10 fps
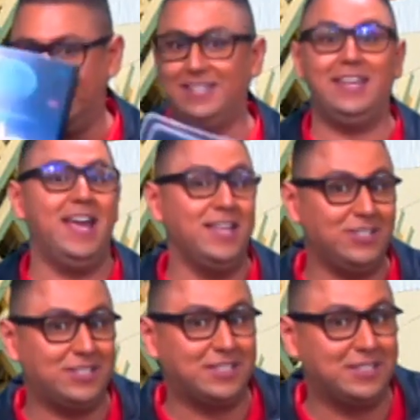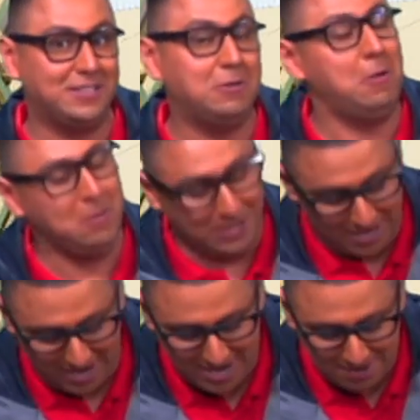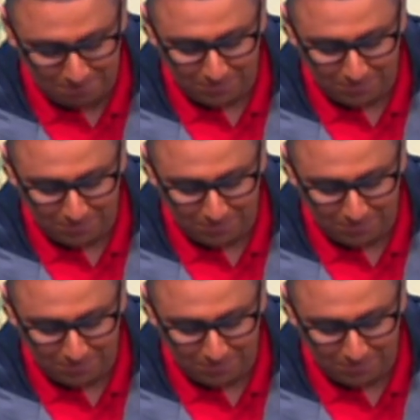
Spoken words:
Yes? Okay.